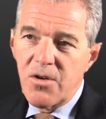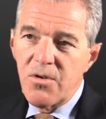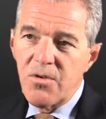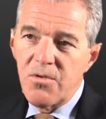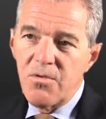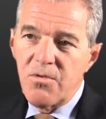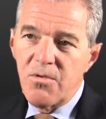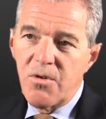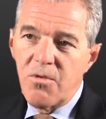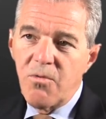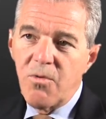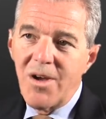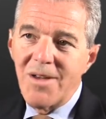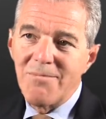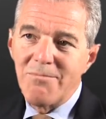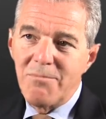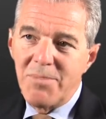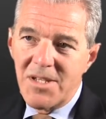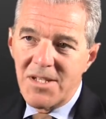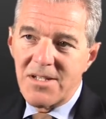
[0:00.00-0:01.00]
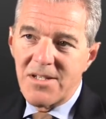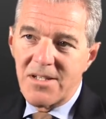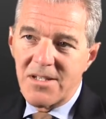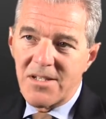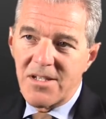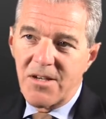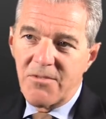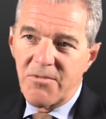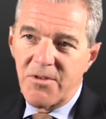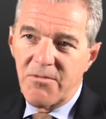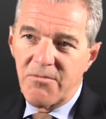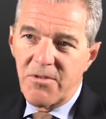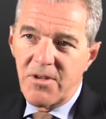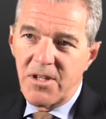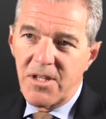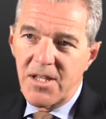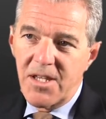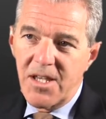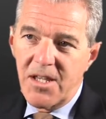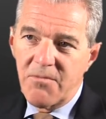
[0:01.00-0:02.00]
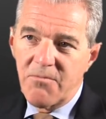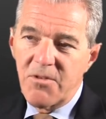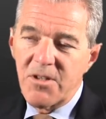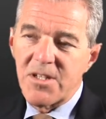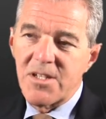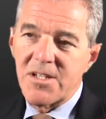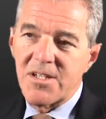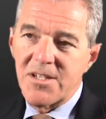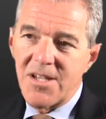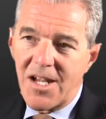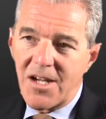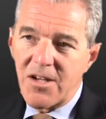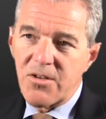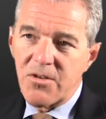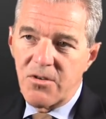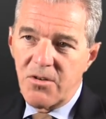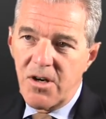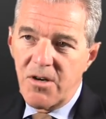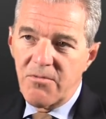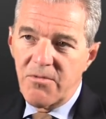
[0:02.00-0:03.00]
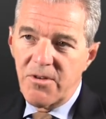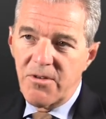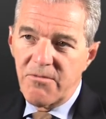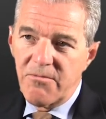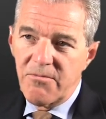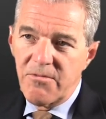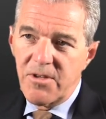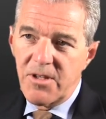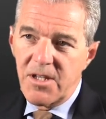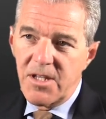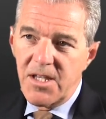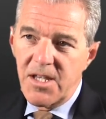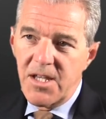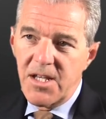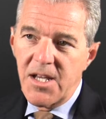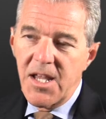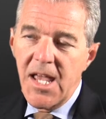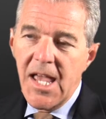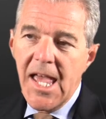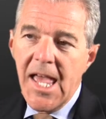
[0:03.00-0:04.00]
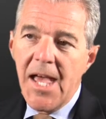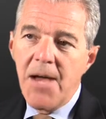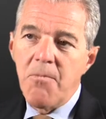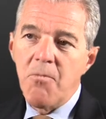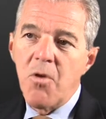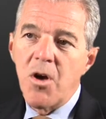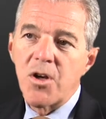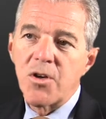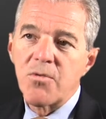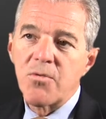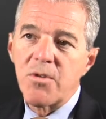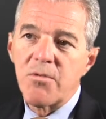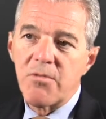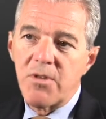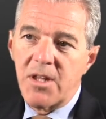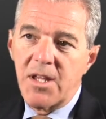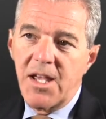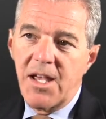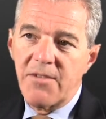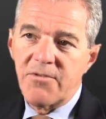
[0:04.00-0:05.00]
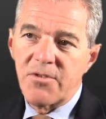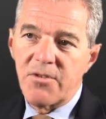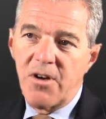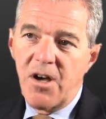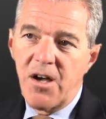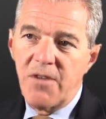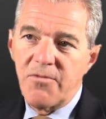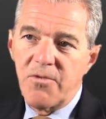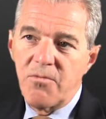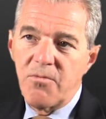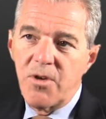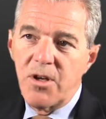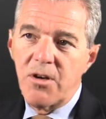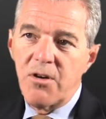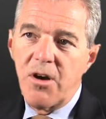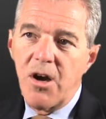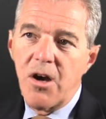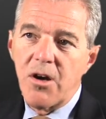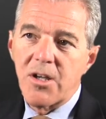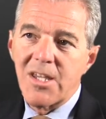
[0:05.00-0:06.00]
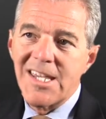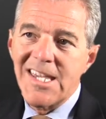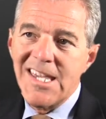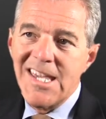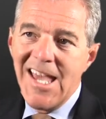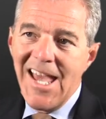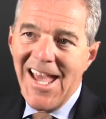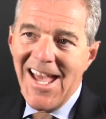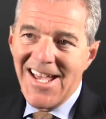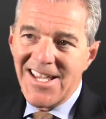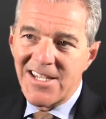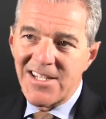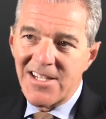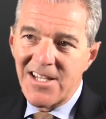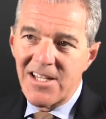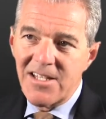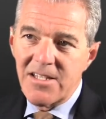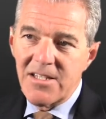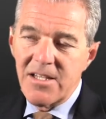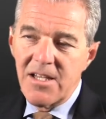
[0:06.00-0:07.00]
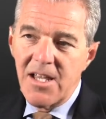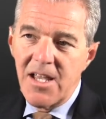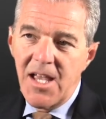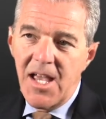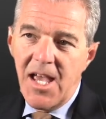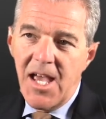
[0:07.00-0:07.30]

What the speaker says: What business are we really in? What sector are we really in? And what do we really have to offer? What are our key assets?